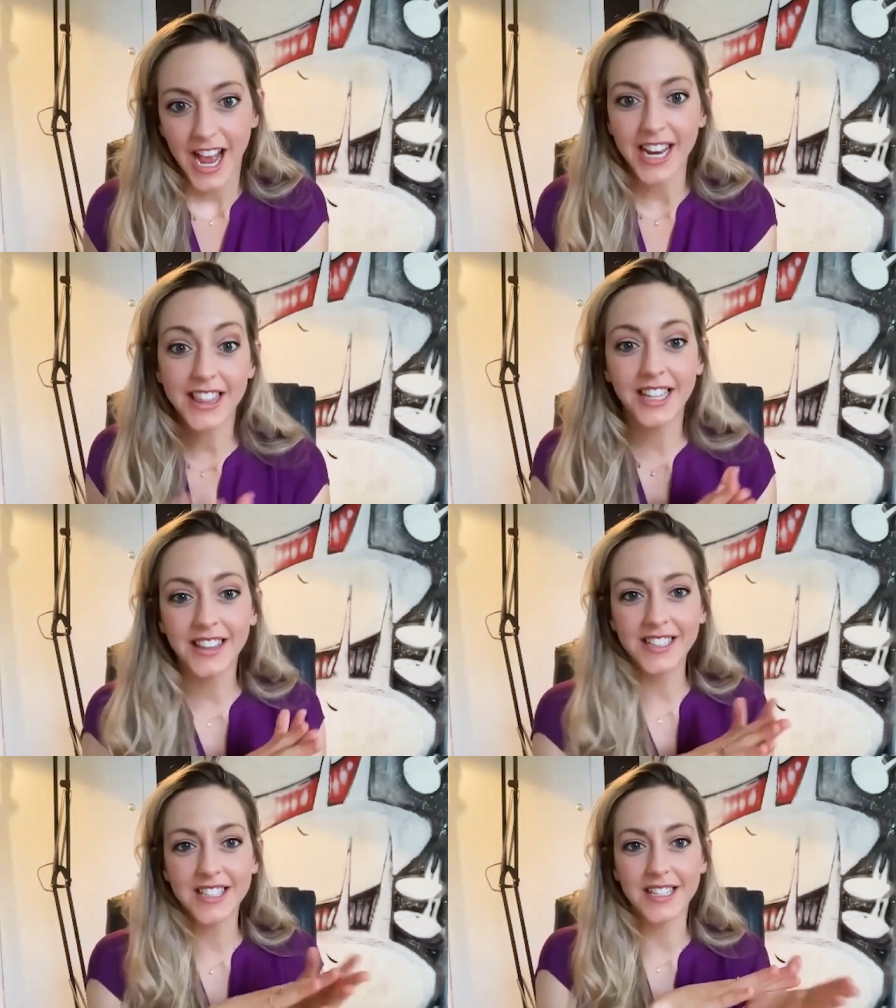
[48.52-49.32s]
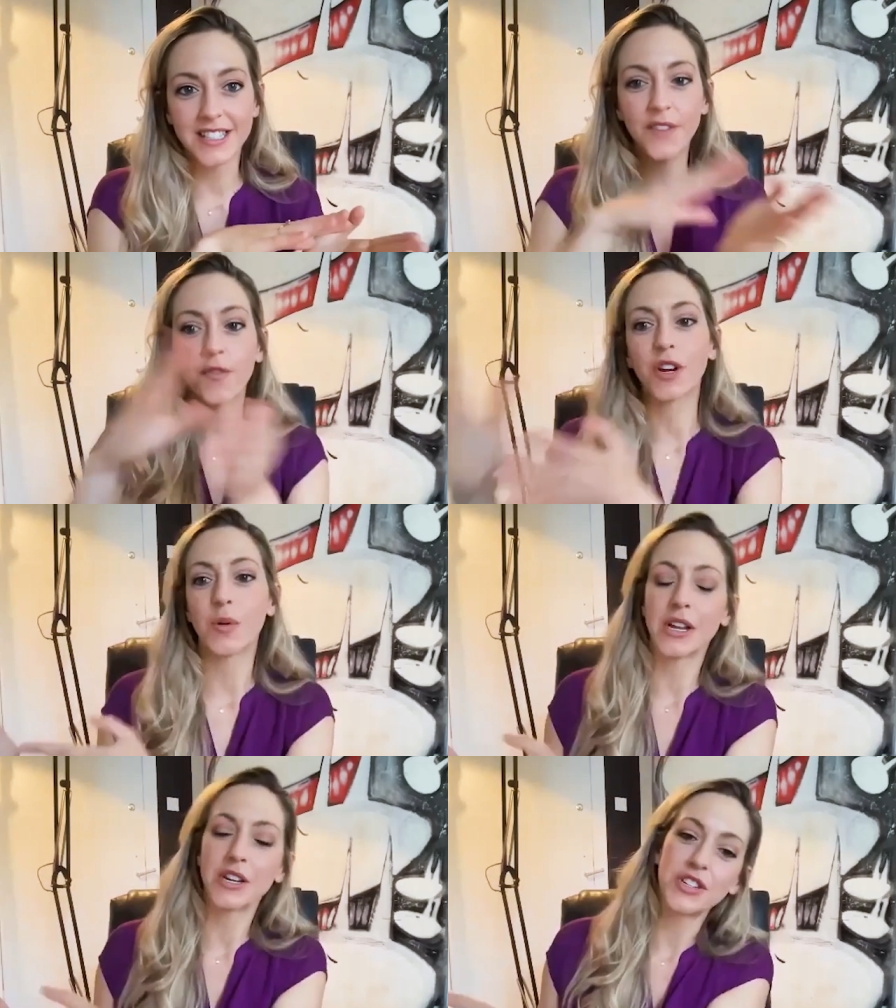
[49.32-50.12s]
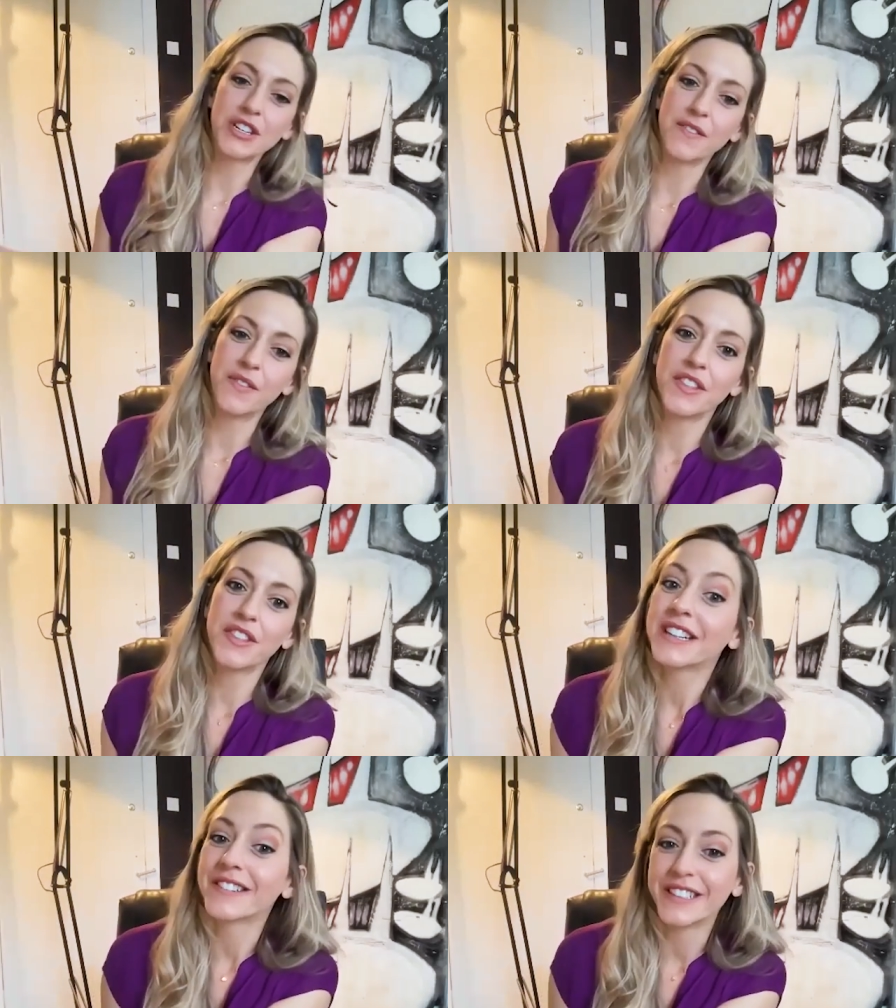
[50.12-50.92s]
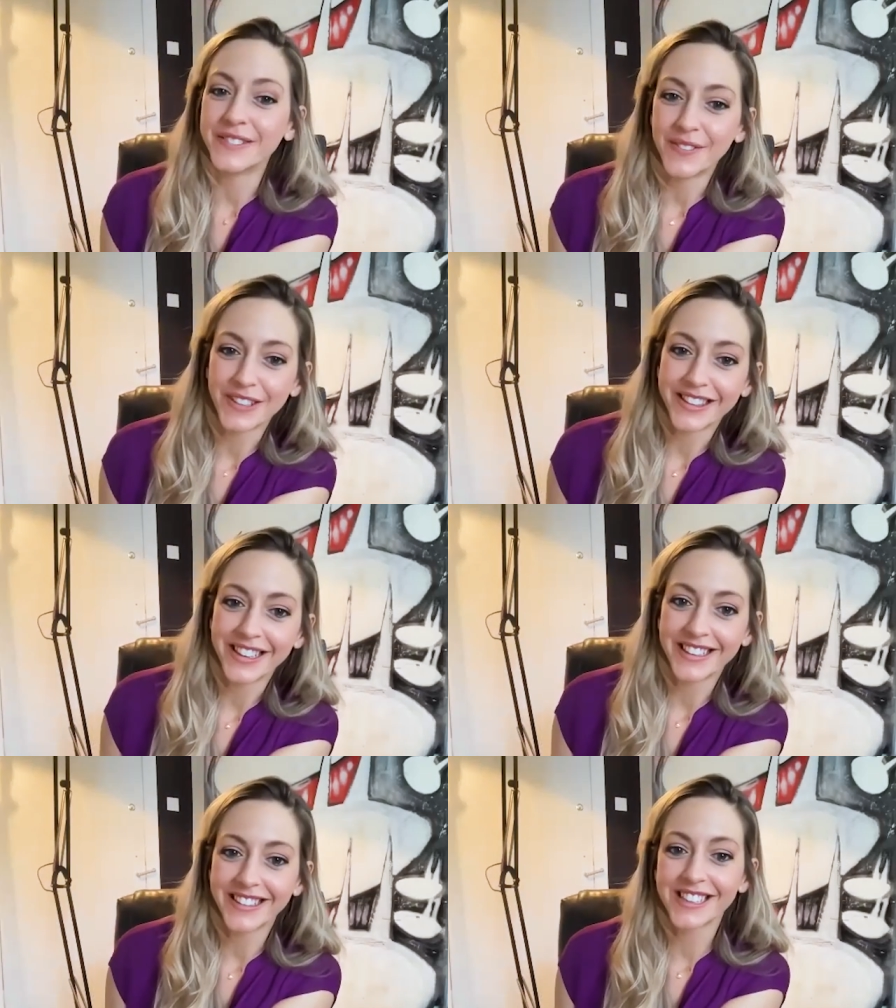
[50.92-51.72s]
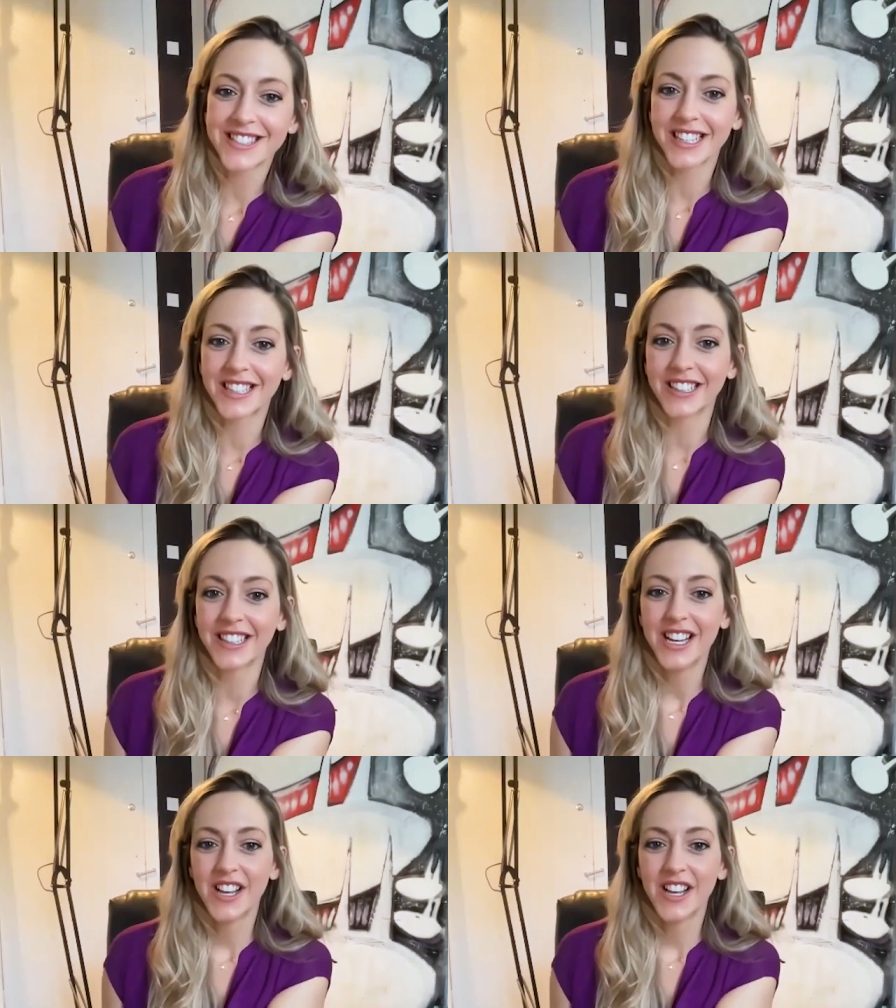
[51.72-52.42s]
and i think that's a different question of the theory of everything that's like a